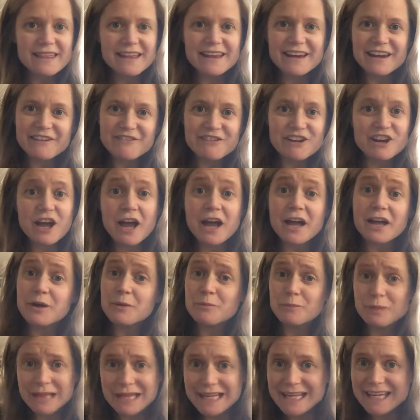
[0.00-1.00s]
that never got
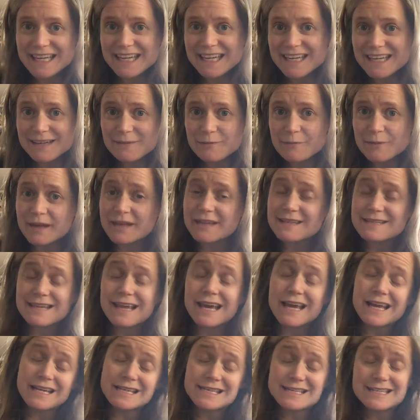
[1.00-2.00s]
completed because
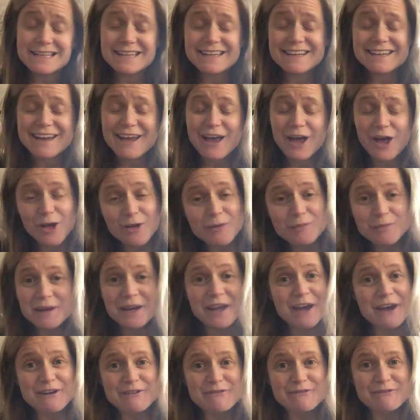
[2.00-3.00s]
I didn't help
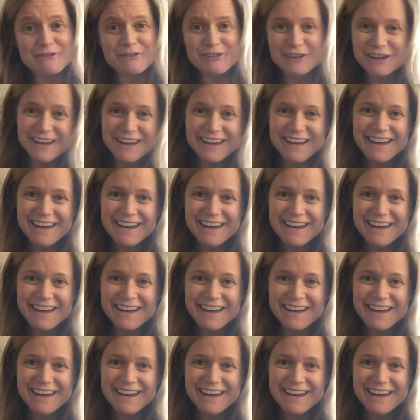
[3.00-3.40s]
enough.